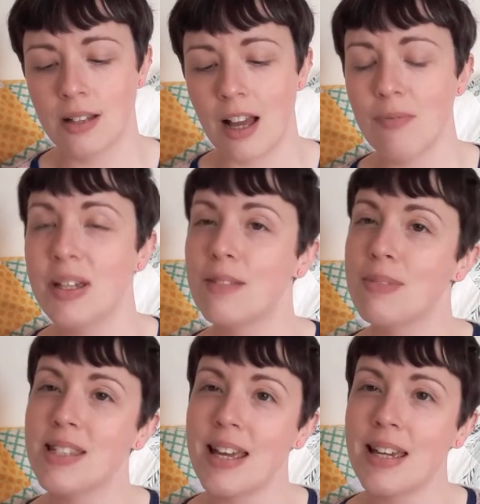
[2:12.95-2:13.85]
a
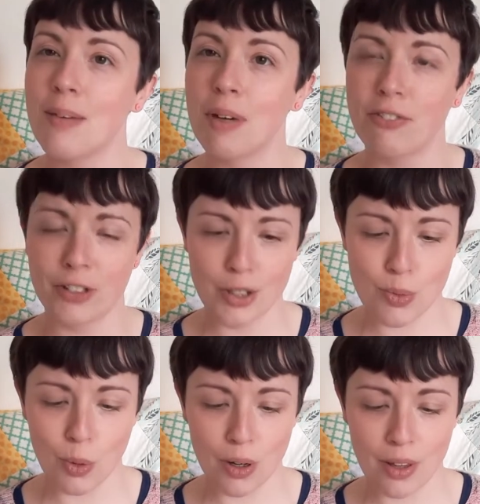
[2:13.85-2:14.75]
mistake in my
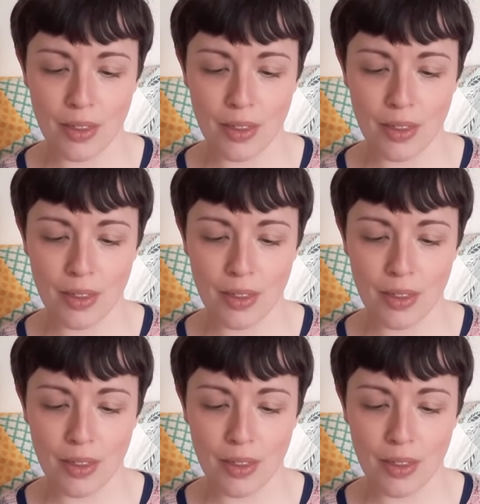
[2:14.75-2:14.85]
first one